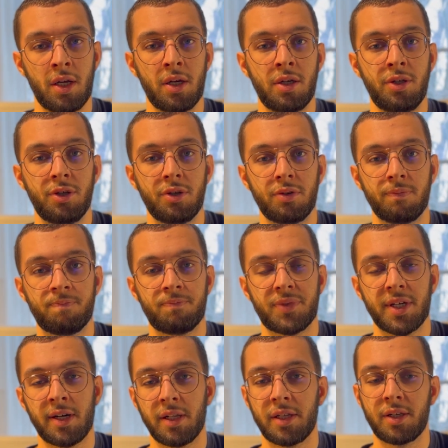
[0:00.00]
you're
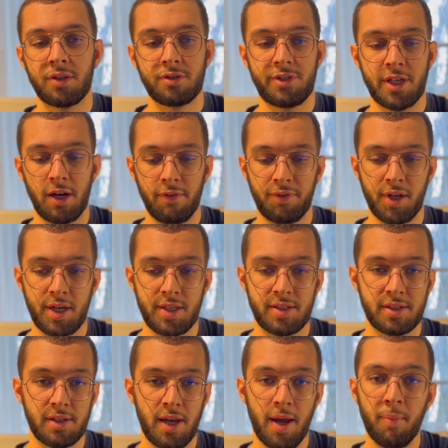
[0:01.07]
telling yourself that
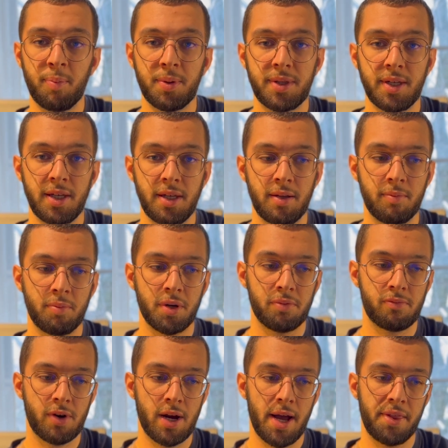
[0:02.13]
it's empathy, but
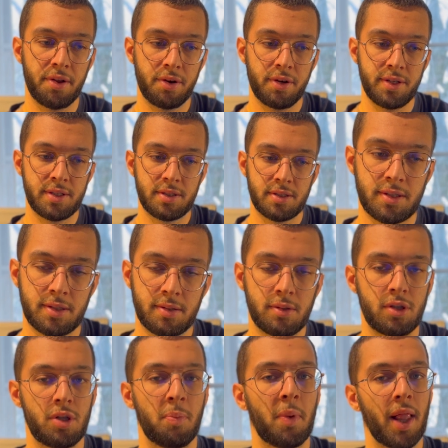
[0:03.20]
rather it's
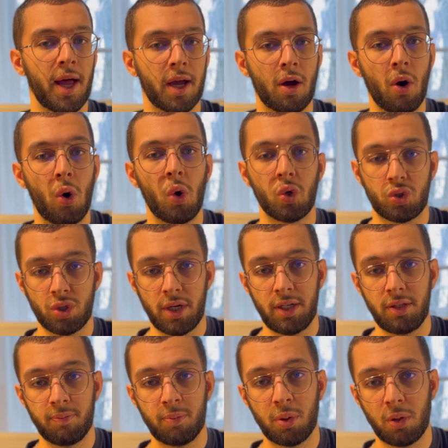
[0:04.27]
the black hole trying to
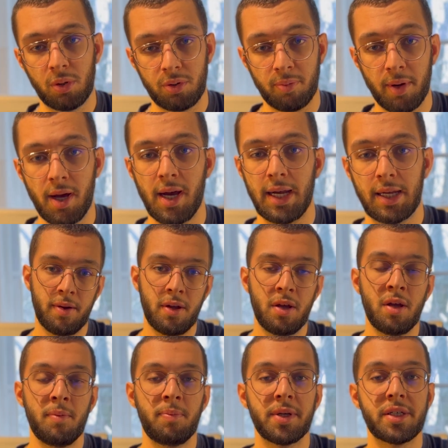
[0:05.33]
pull you back in.
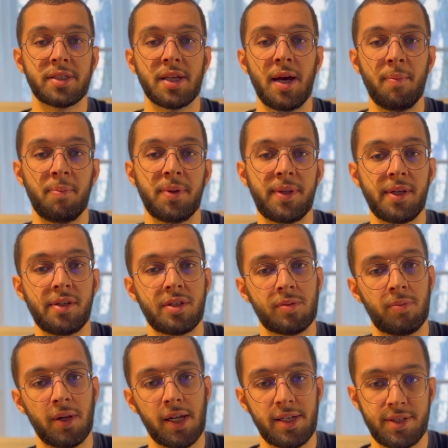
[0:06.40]
Because empathy is a
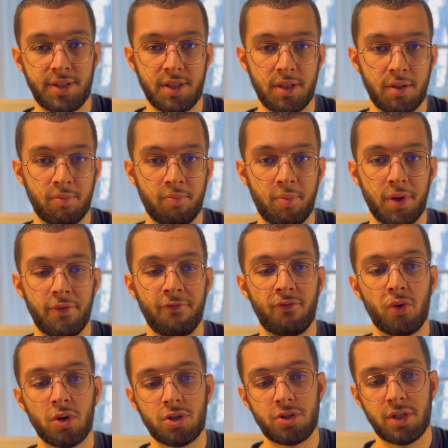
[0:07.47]
blessing, but
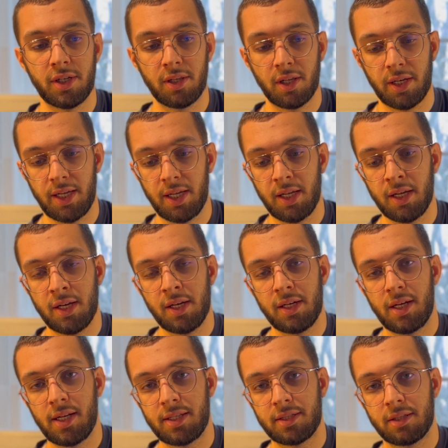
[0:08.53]
unfortunately,
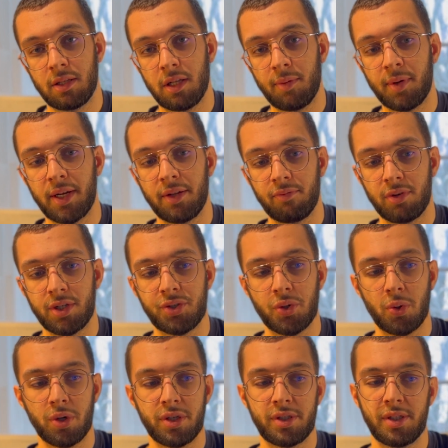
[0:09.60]
it's a limited
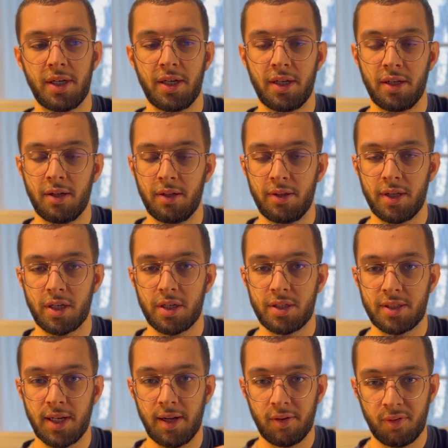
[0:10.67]
resource, and there is
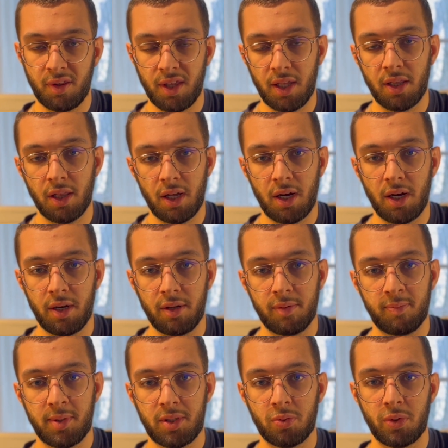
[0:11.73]
that thin line
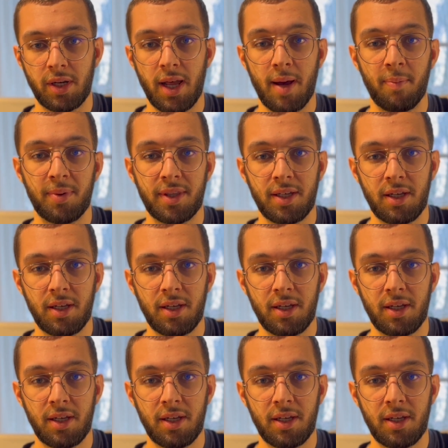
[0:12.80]
between empathy and